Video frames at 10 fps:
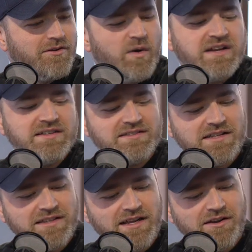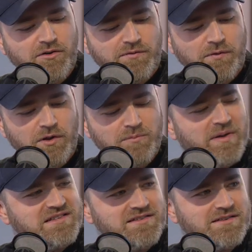When does something go full
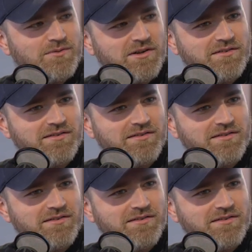business, Will?